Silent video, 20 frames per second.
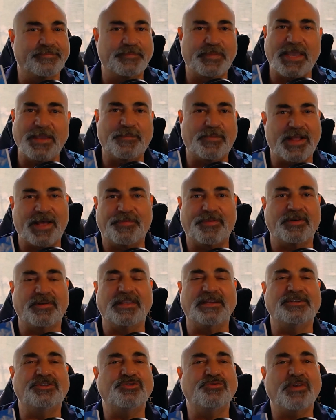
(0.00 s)
people out there
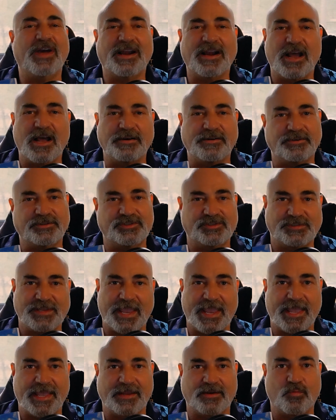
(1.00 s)
that do not
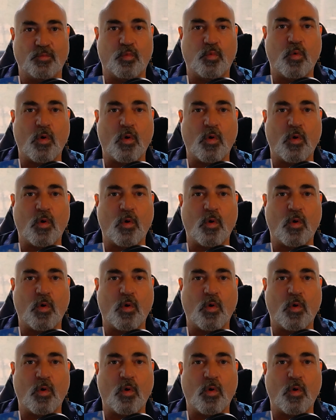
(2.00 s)
understand